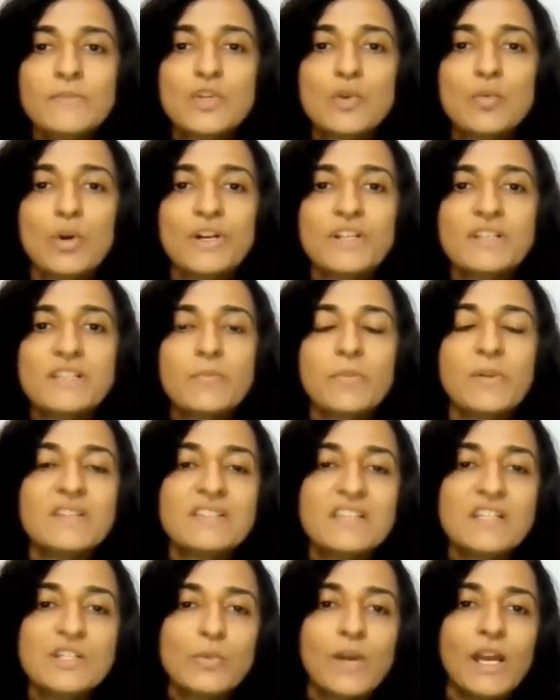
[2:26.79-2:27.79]
So what is the
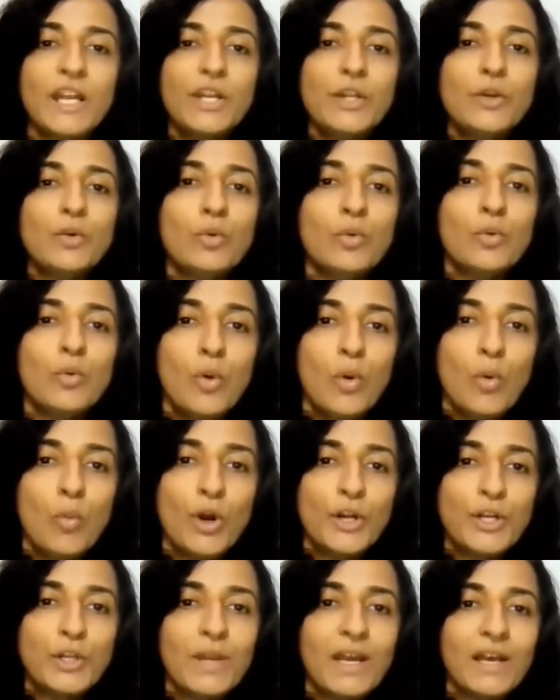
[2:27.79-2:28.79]
present value?
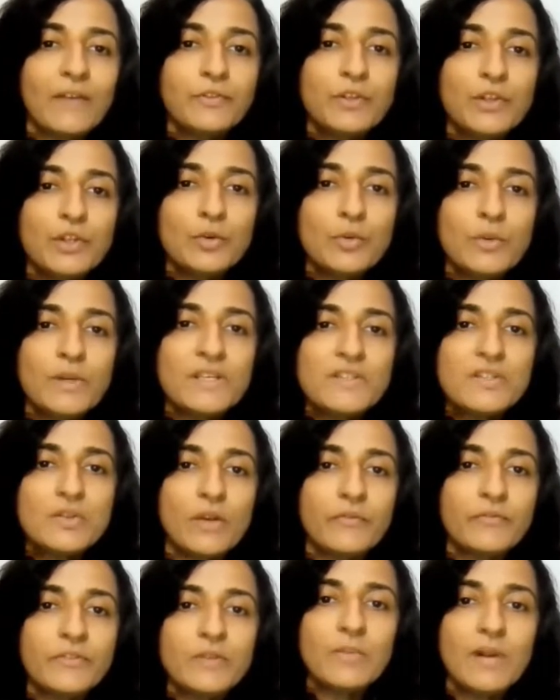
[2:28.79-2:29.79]
What you have to do is you
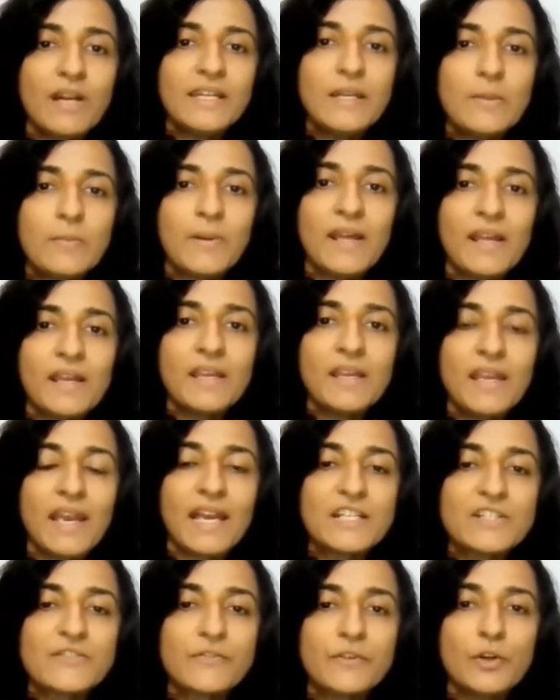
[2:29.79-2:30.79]
have to multiply
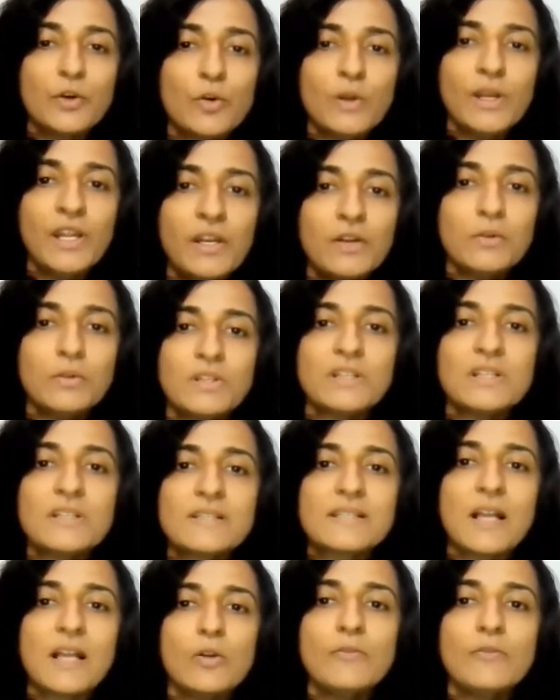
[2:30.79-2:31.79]
cash flow into the
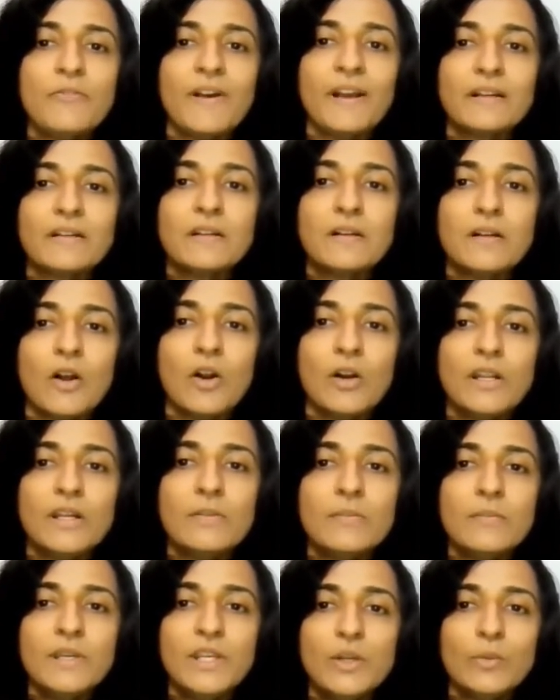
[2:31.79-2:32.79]
discount factor
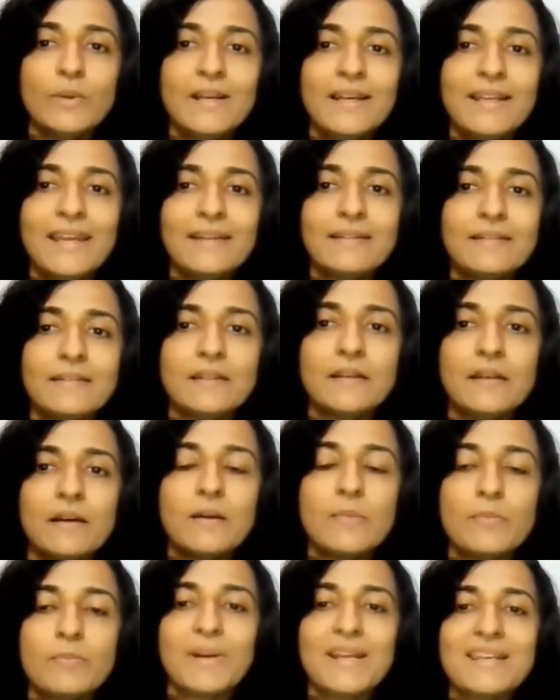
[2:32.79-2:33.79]
column. You will get
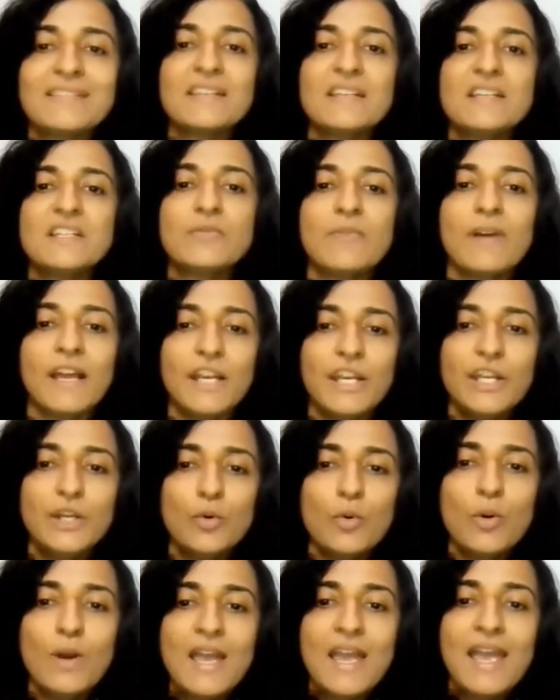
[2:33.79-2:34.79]
the present
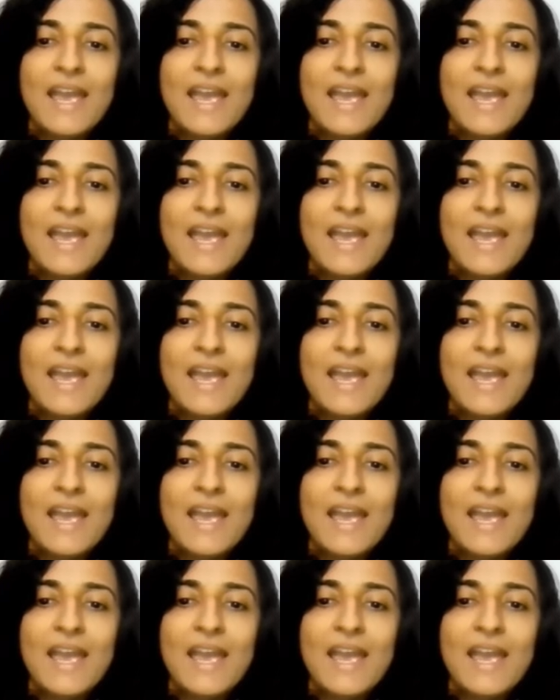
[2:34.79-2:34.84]
value.